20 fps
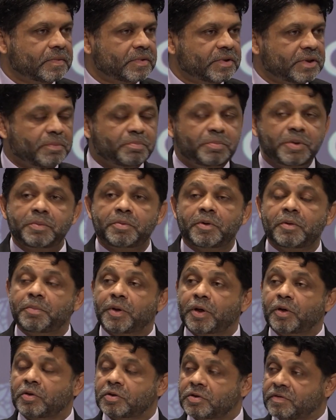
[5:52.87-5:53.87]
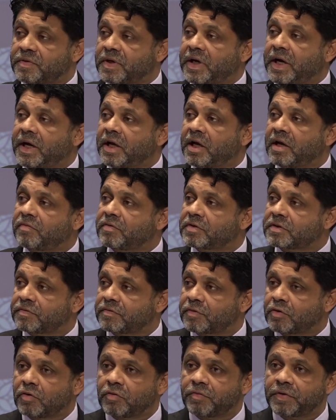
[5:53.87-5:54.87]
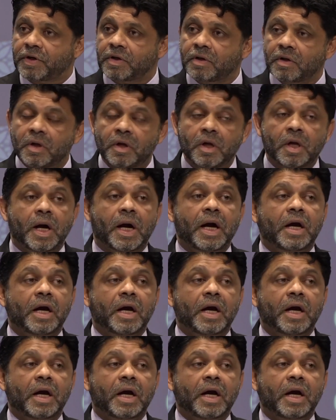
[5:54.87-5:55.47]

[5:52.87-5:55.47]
Some people, because of the high levels of COVID,